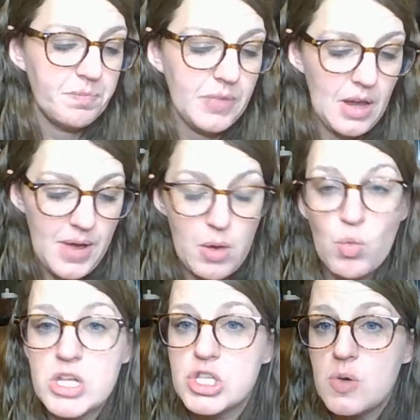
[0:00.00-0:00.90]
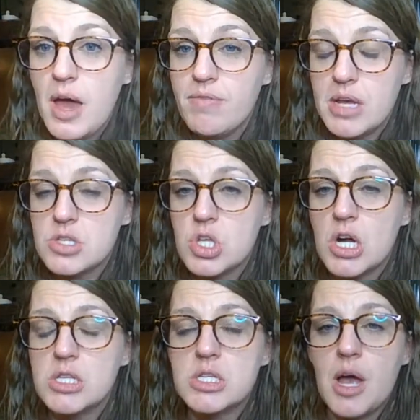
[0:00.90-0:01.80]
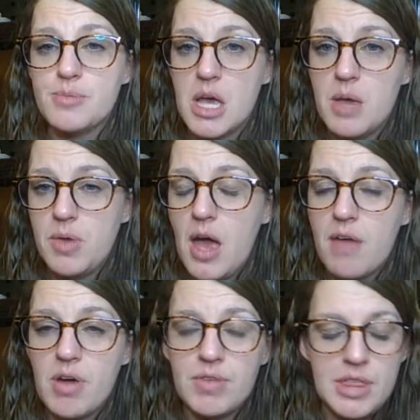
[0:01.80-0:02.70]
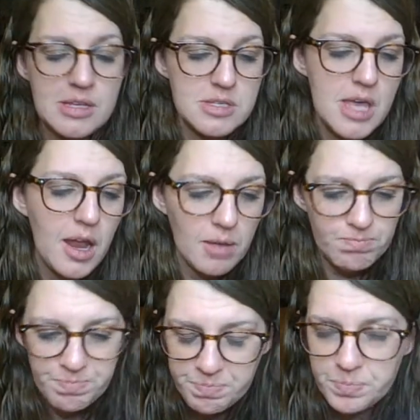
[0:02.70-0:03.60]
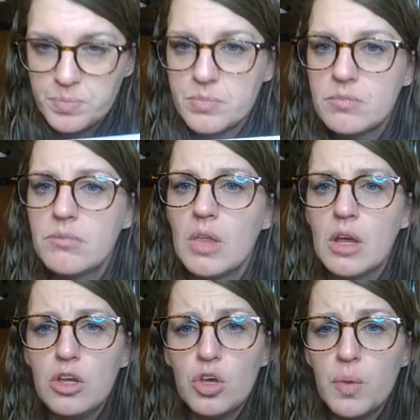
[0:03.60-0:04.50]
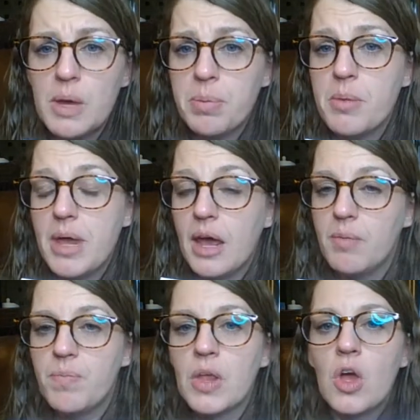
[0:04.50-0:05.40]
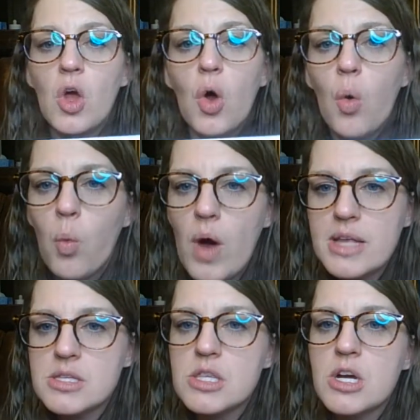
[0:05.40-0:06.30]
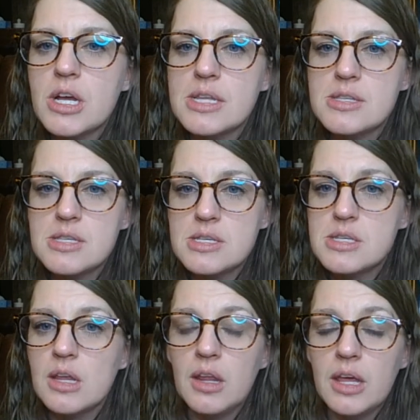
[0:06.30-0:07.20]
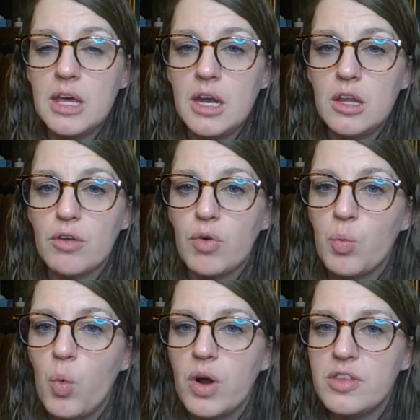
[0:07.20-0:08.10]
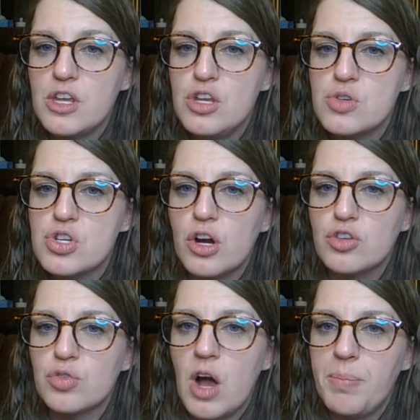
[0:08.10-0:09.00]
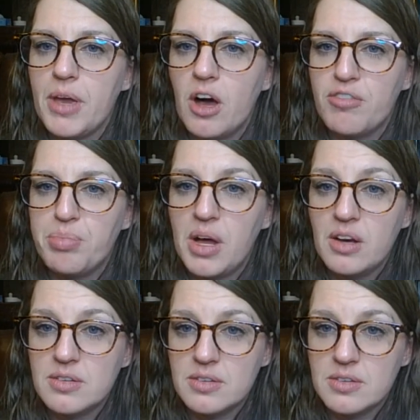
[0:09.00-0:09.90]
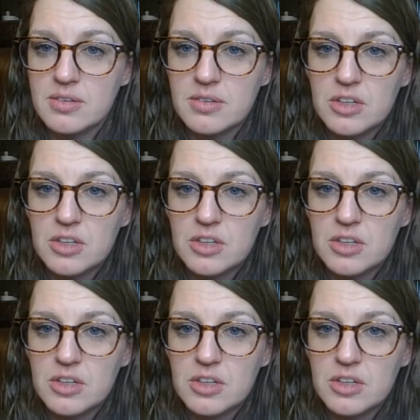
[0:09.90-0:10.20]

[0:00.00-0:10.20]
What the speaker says: Okay, once you have that start and stop time, you have everything set up. You implement it. Once they're consistently getting the reward, then you start dropping off boxes.